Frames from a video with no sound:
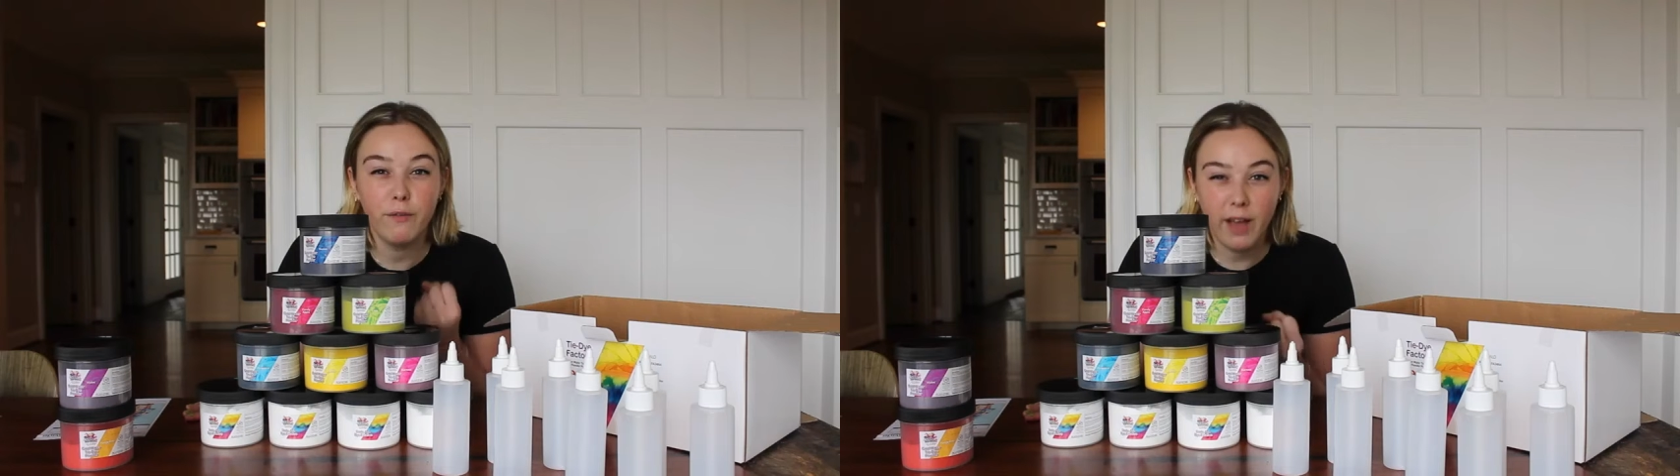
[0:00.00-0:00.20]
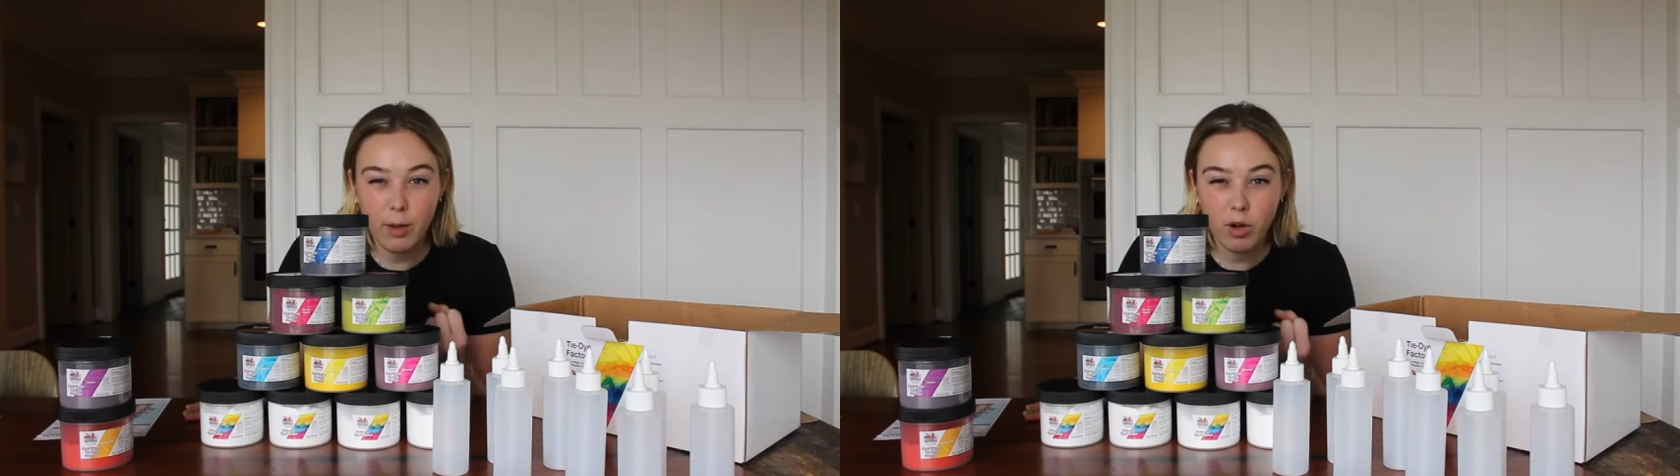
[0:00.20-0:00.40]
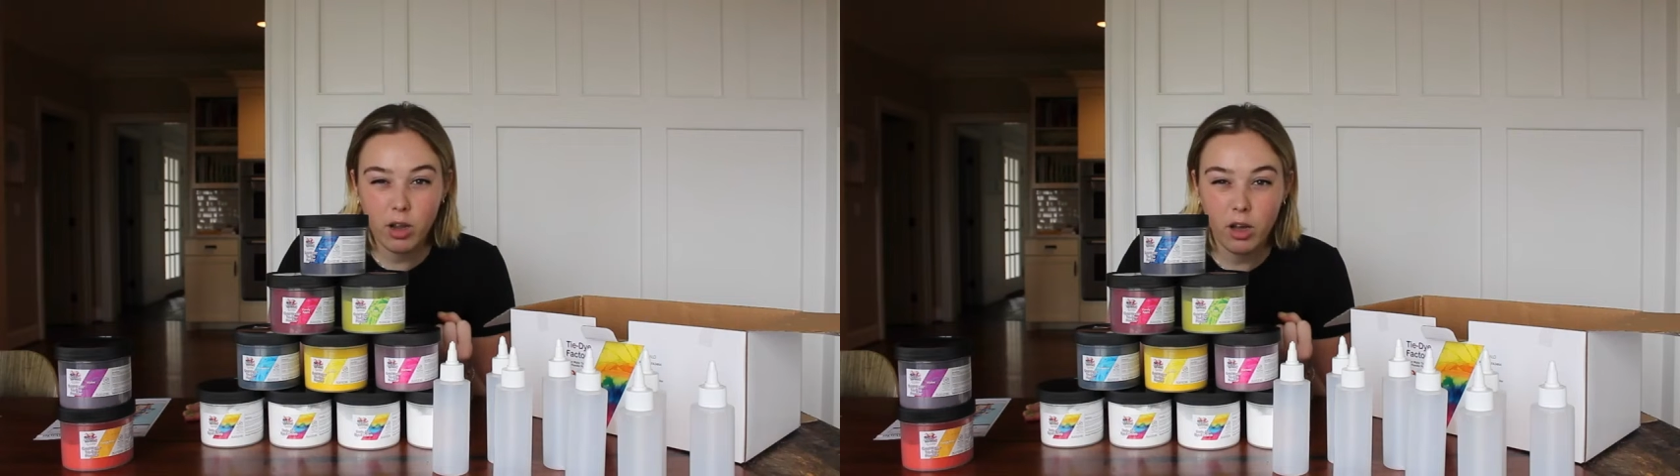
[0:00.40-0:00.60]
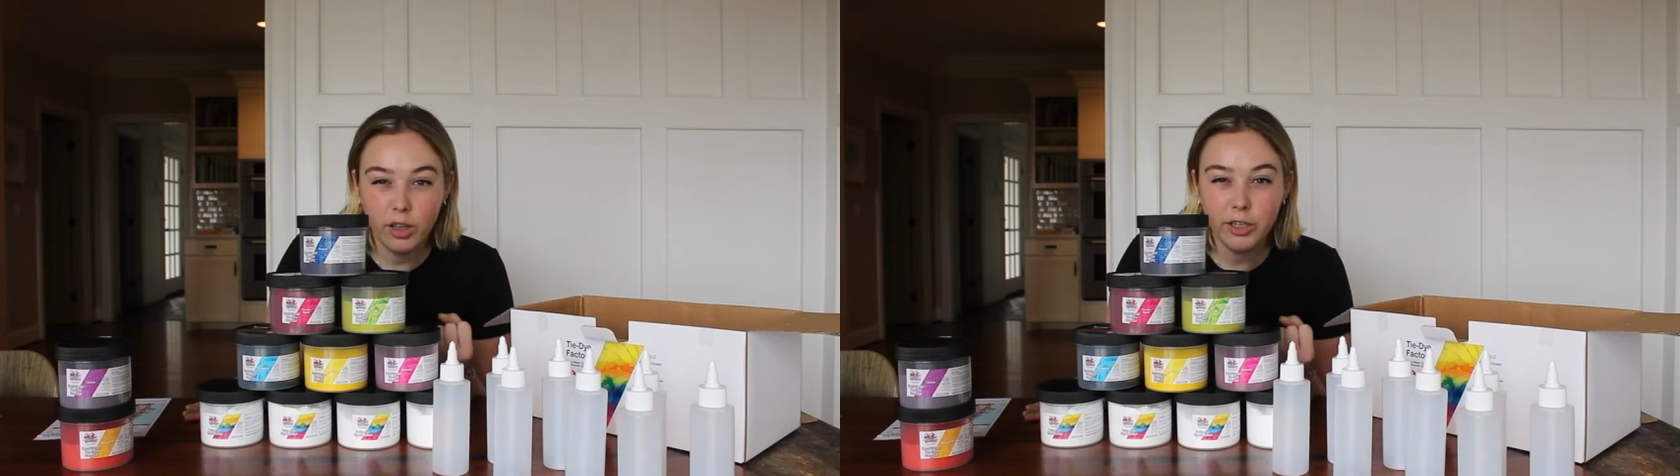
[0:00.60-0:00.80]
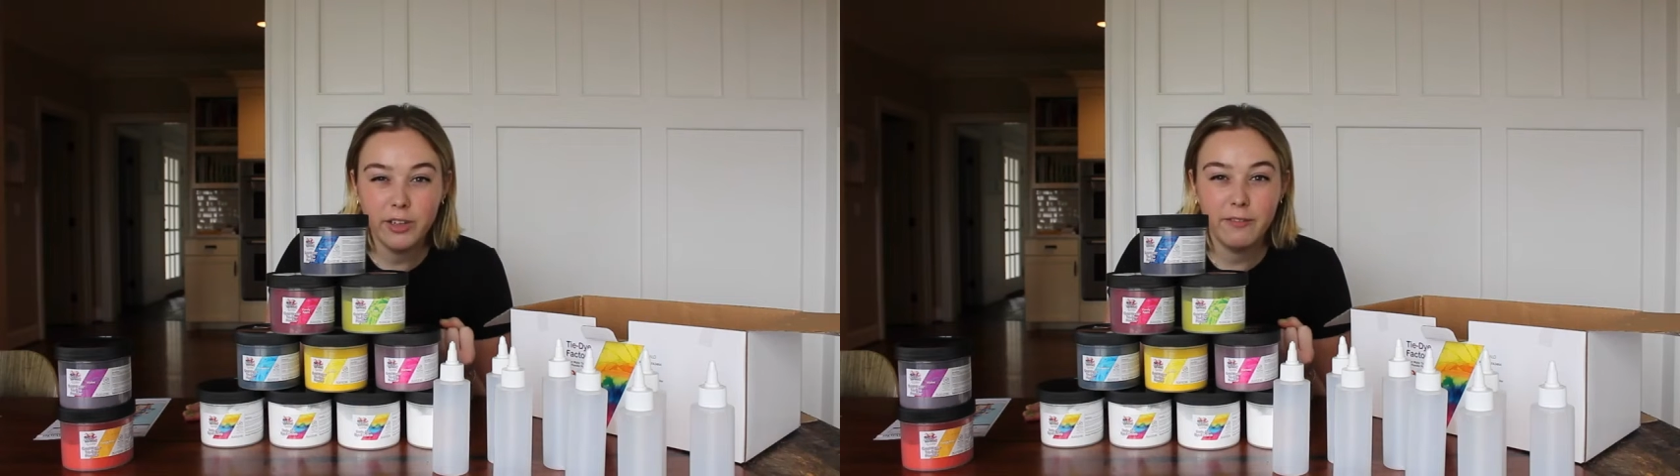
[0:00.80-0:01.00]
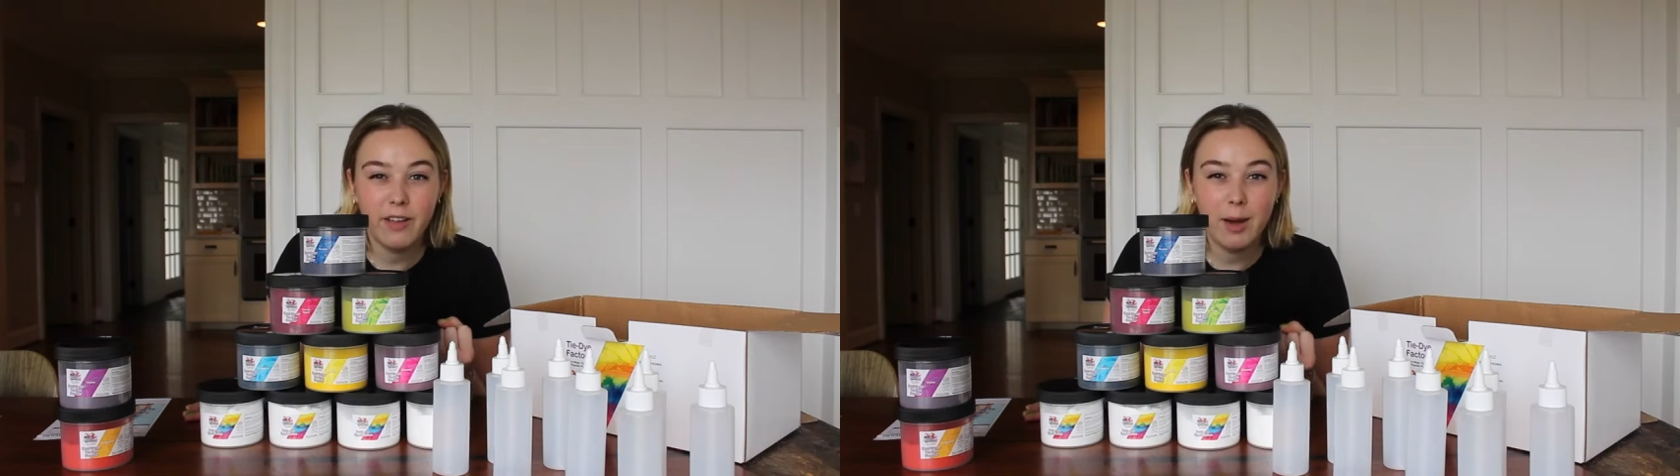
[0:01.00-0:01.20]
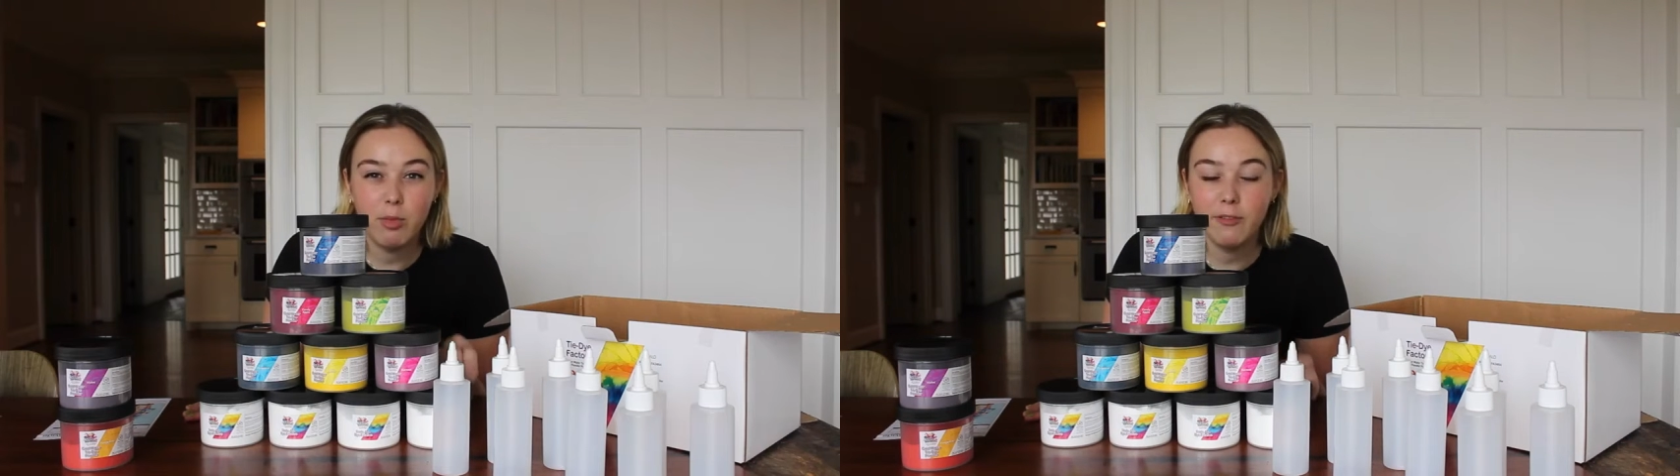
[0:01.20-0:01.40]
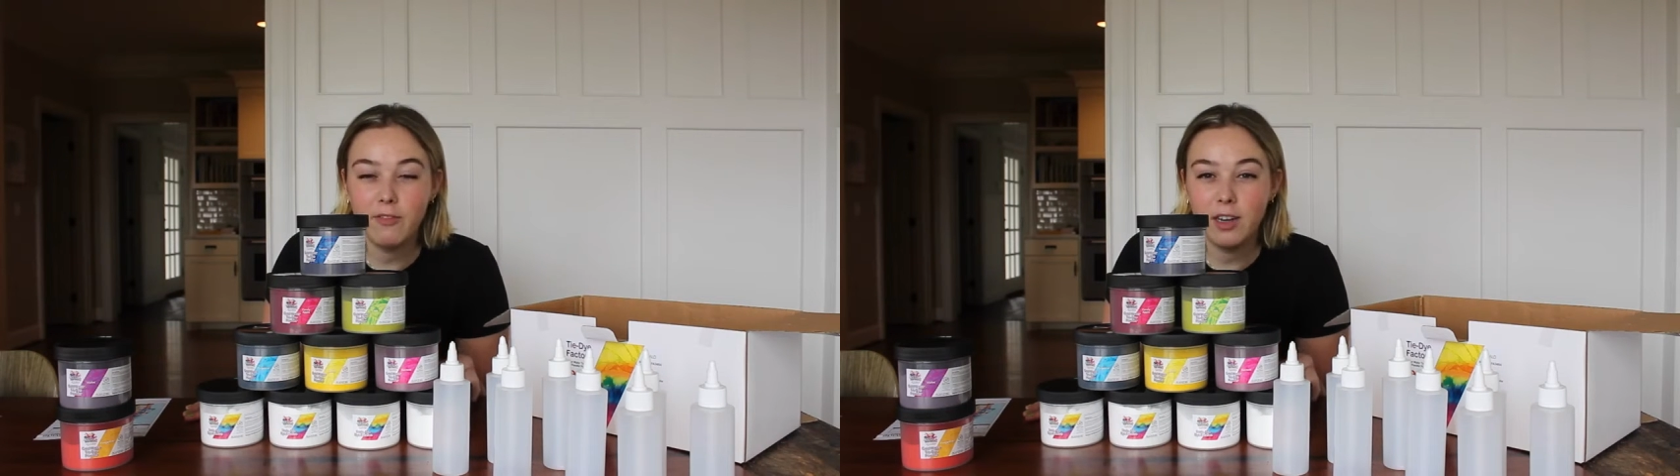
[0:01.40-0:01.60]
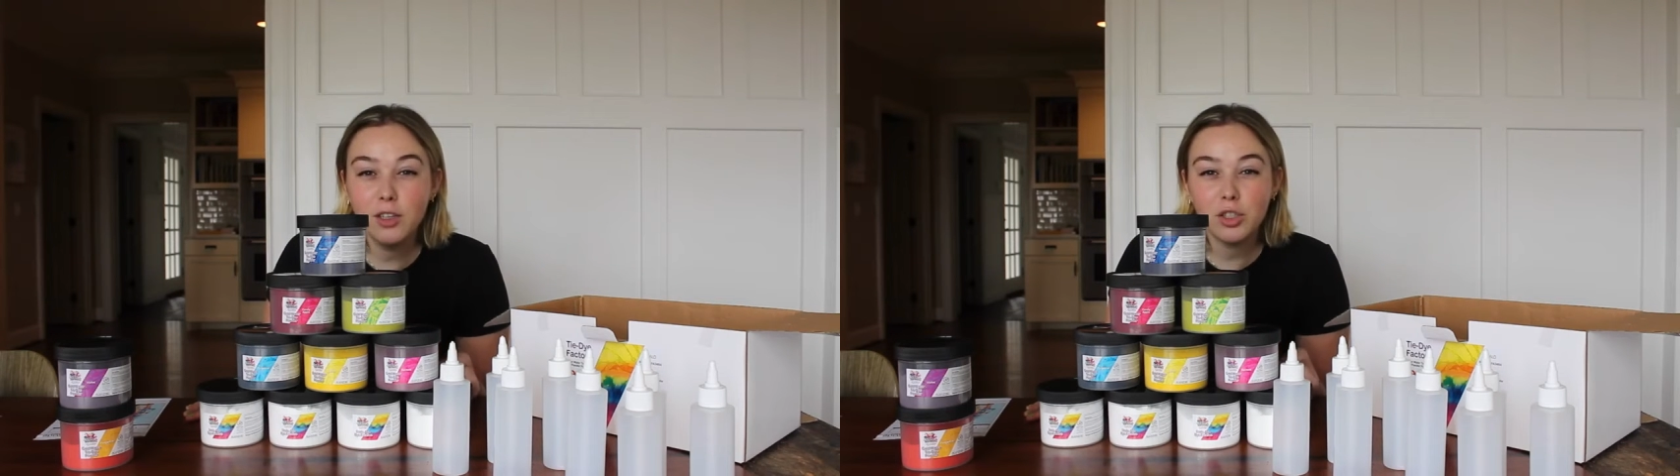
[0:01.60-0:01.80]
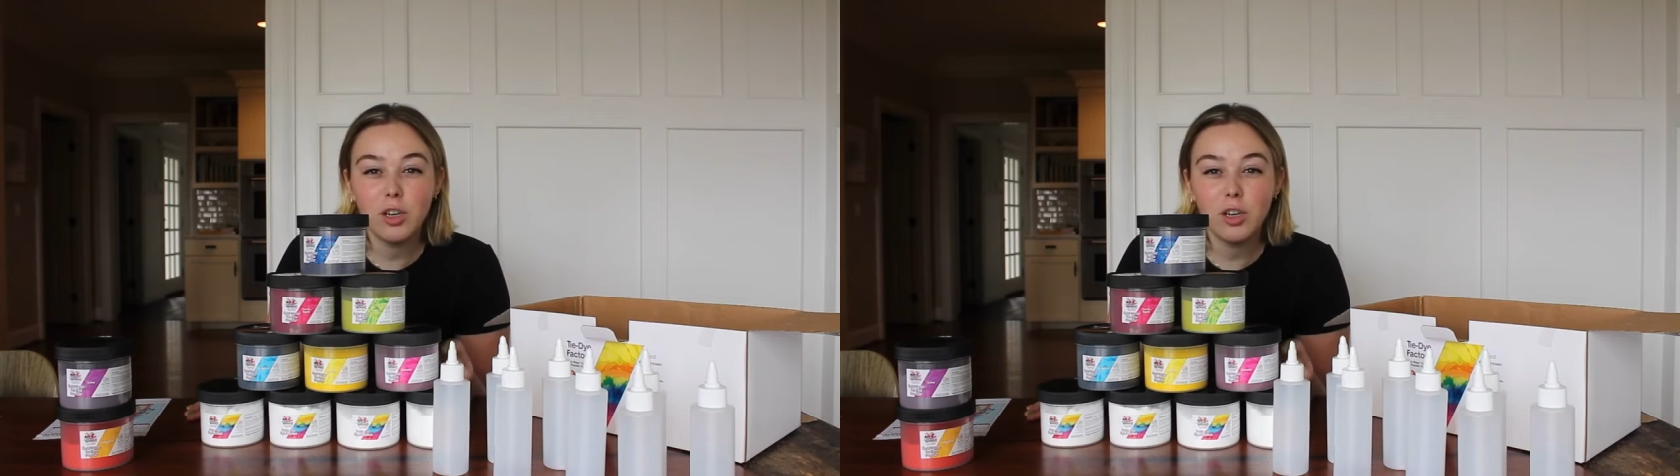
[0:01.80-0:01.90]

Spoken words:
vibrant color and a vibrant finish,